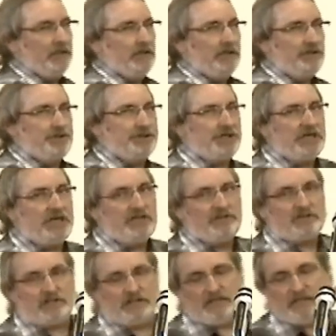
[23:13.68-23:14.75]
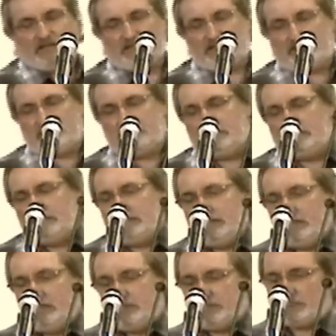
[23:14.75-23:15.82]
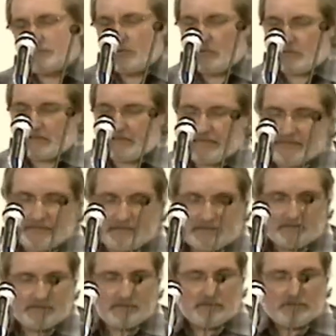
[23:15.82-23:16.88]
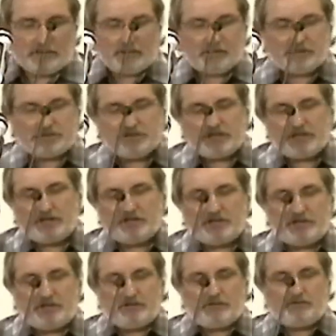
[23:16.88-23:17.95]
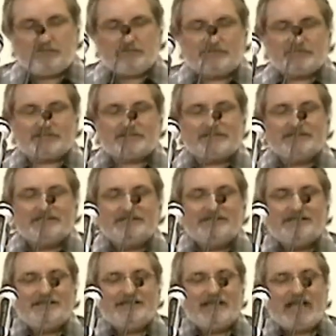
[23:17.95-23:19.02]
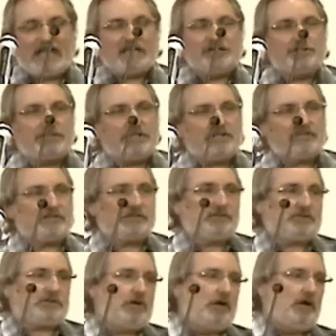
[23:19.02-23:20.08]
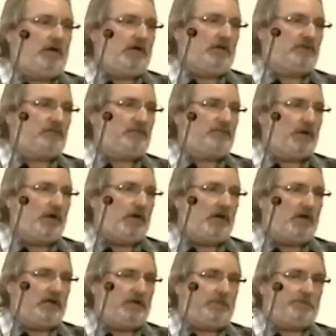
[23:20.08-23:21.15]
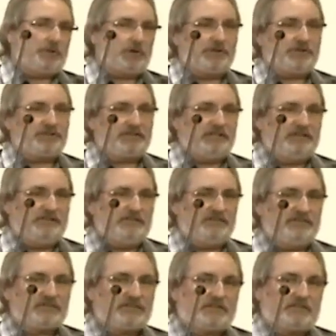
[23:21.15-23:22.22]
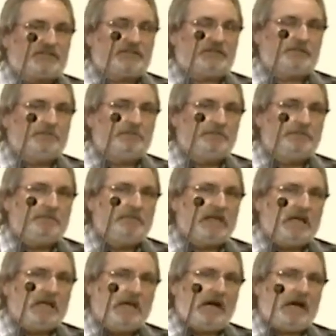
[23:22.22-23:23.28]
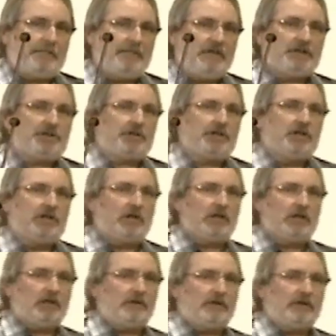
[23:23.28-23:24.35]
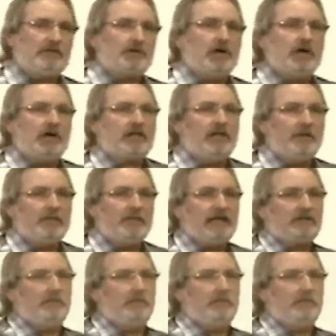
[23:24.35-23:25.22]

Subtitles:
Jesus' story continues, and Jesus calls flawed persons. I mentioned earlier in talking about the